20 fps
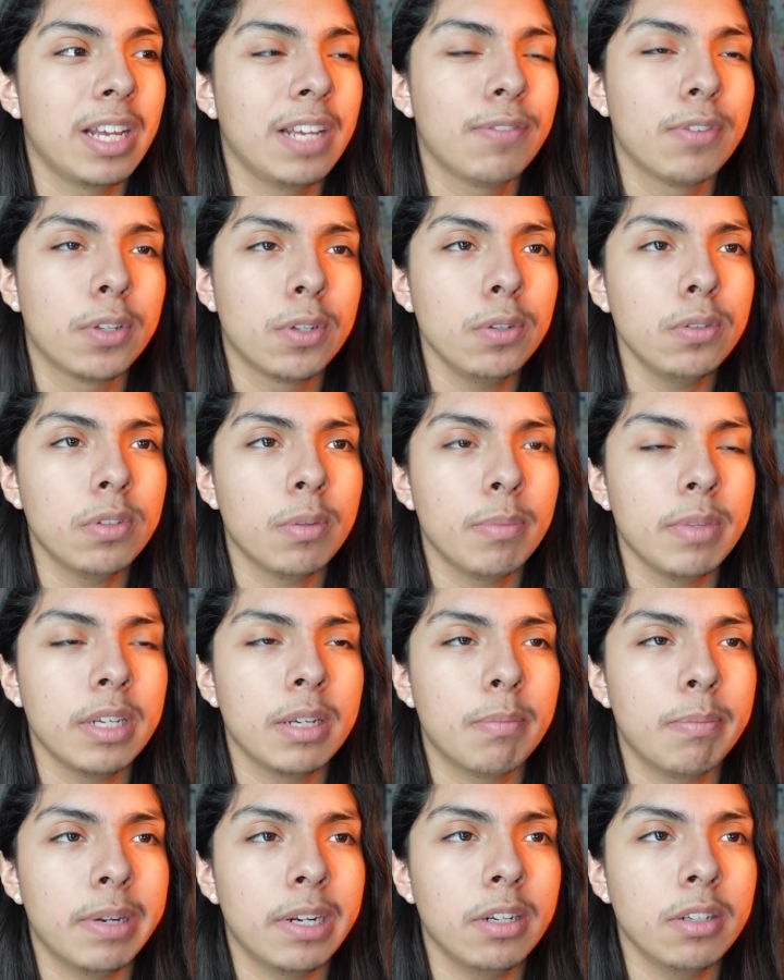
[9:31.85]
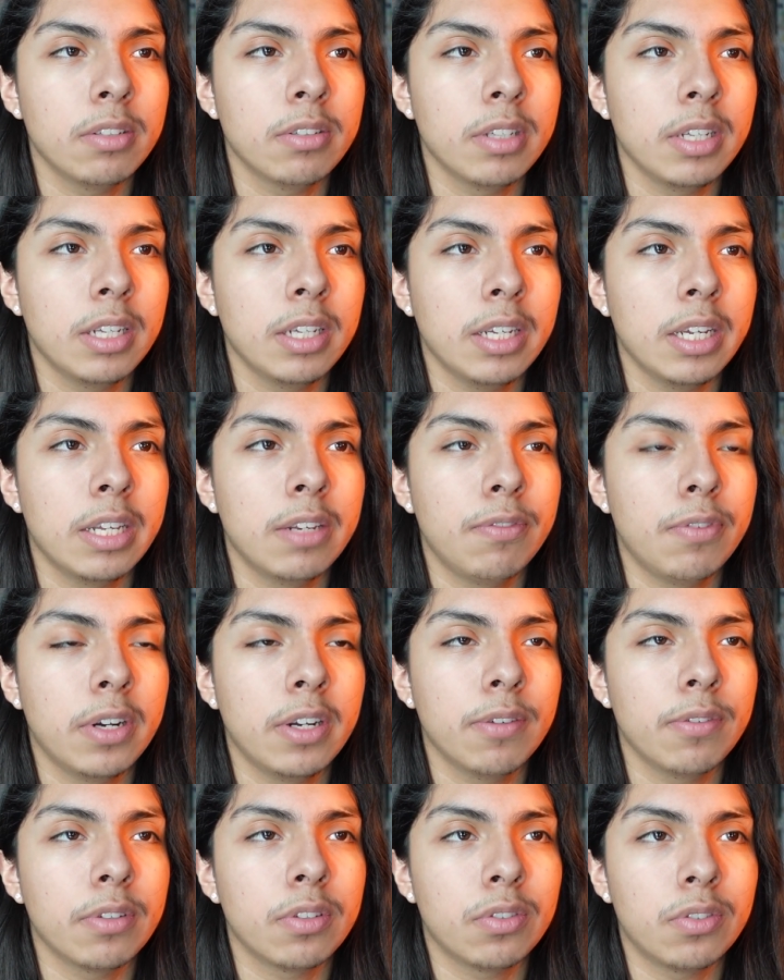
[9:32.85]
If you do something embarrassing in
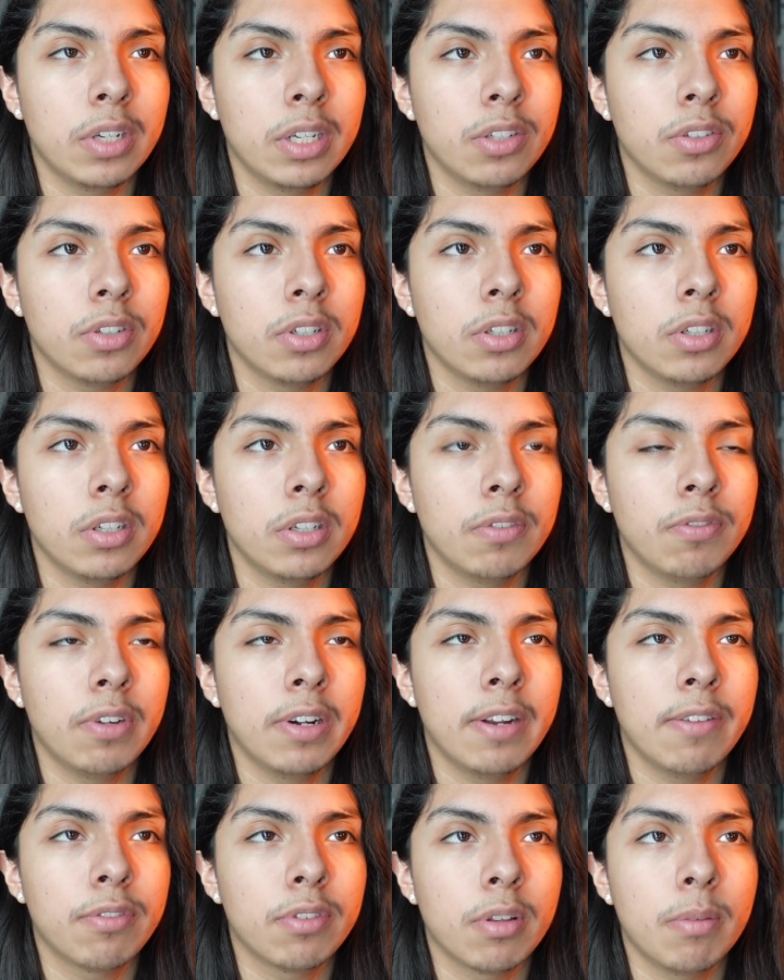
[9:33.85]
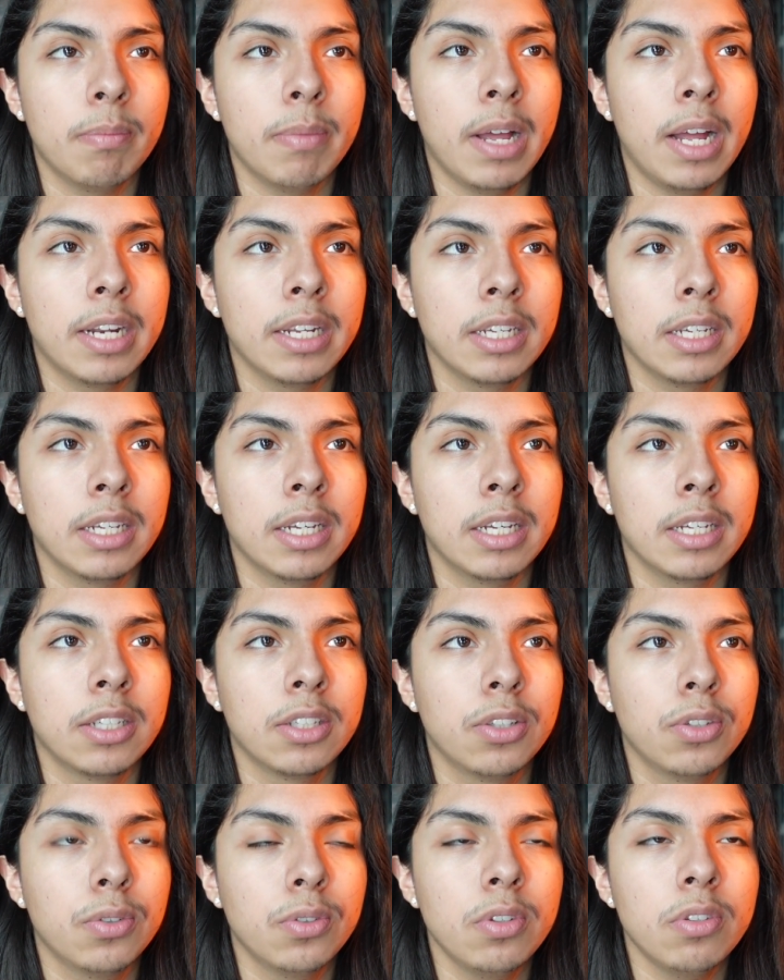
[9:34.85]
front of a stranger or in front of somebody,
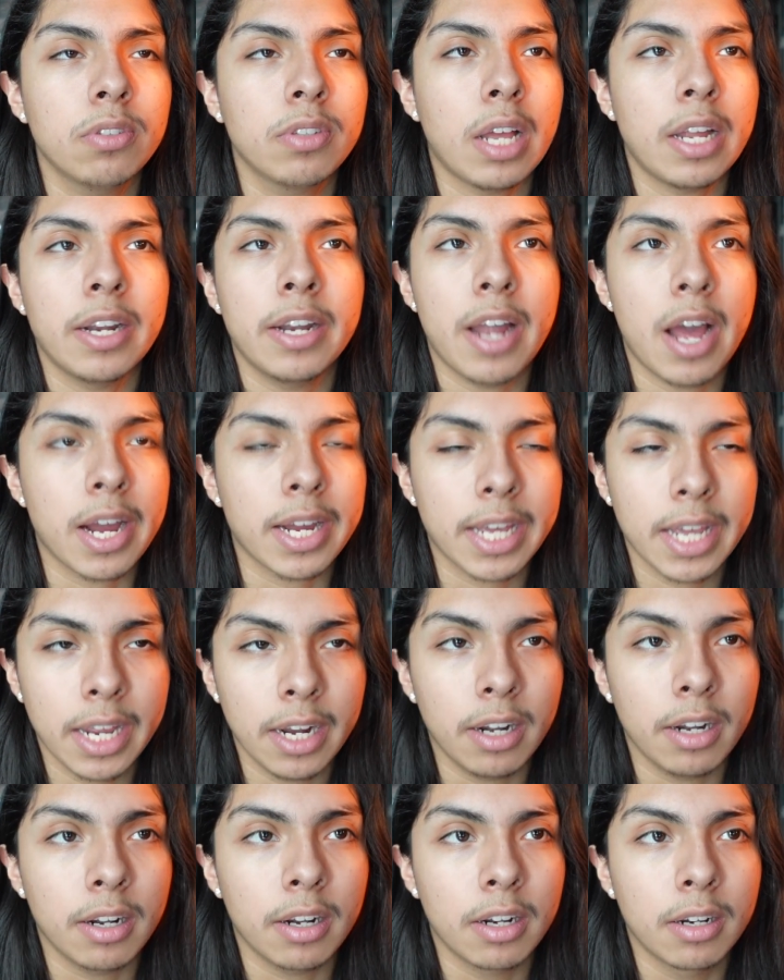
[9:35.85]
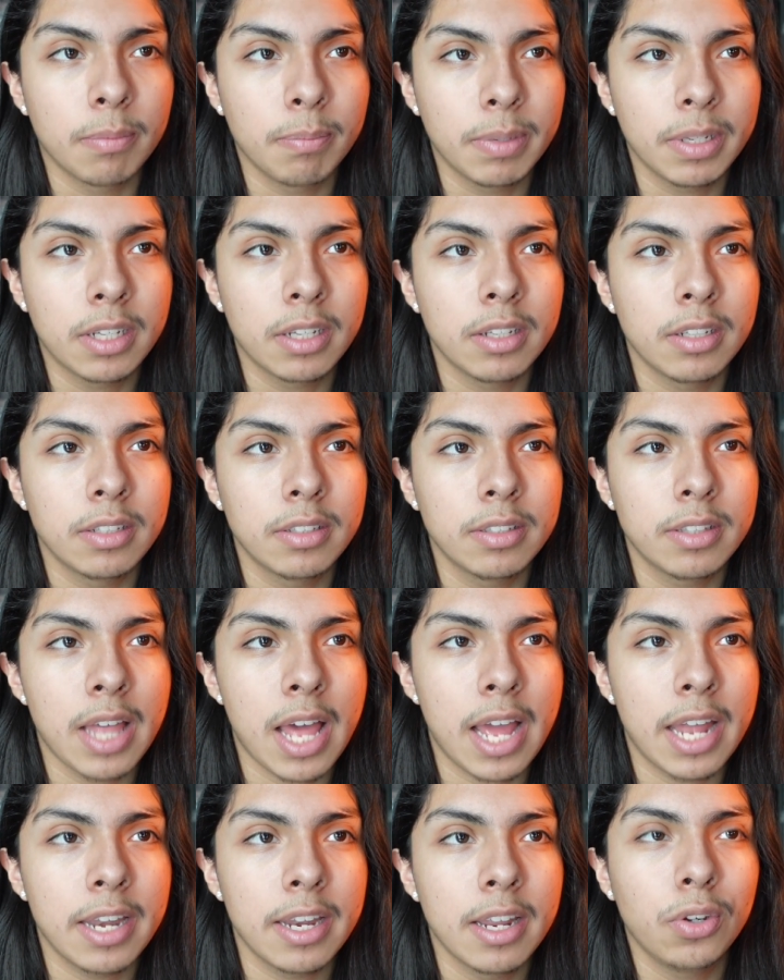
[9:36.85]
you just gotta not care, because
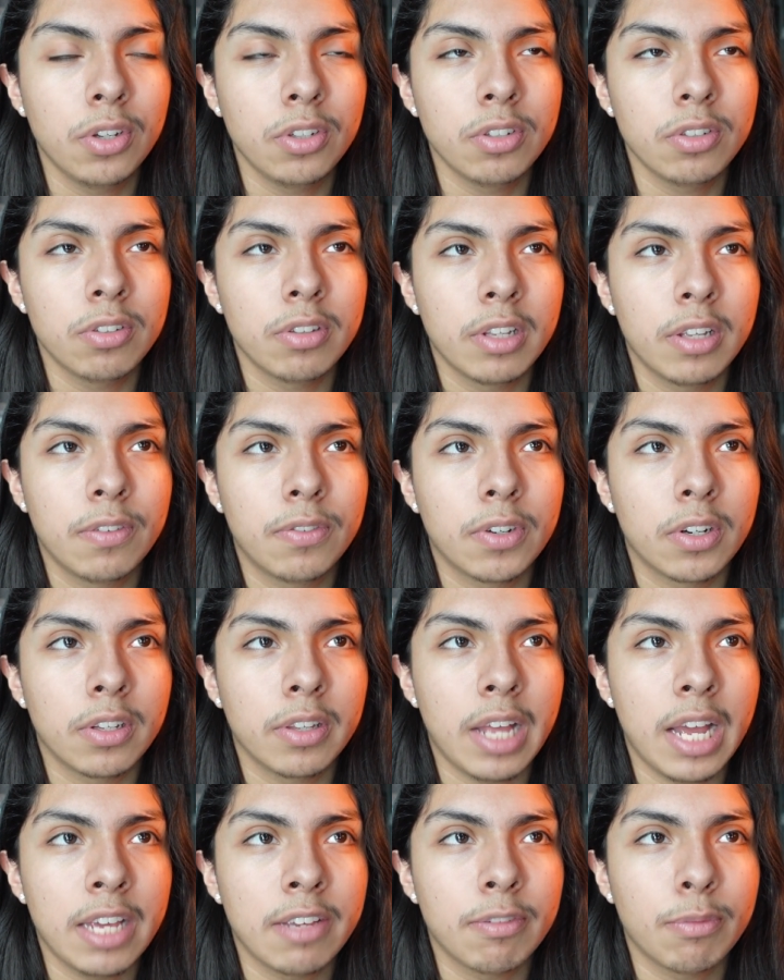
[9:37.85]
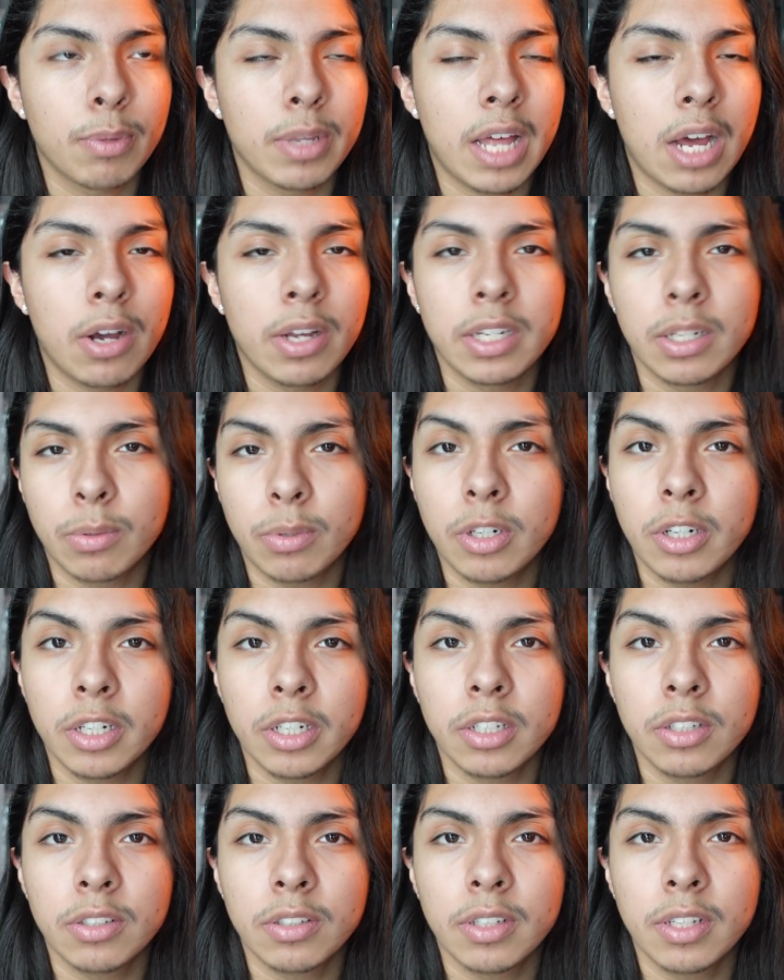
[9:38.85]
then you could just live your life without any
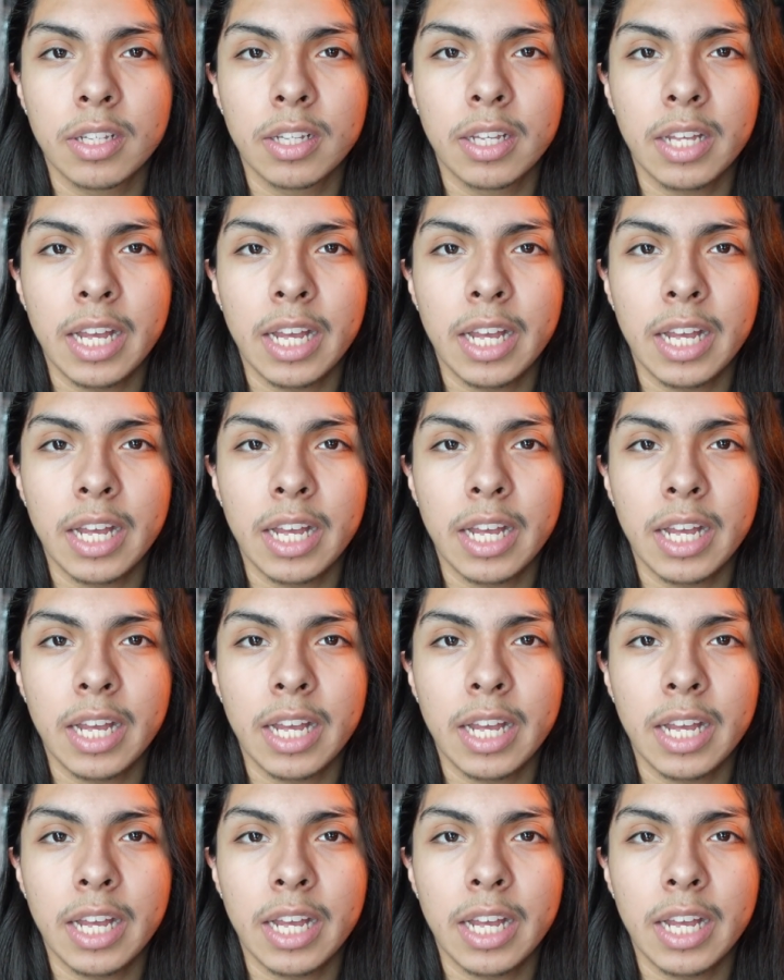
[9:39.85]
worries.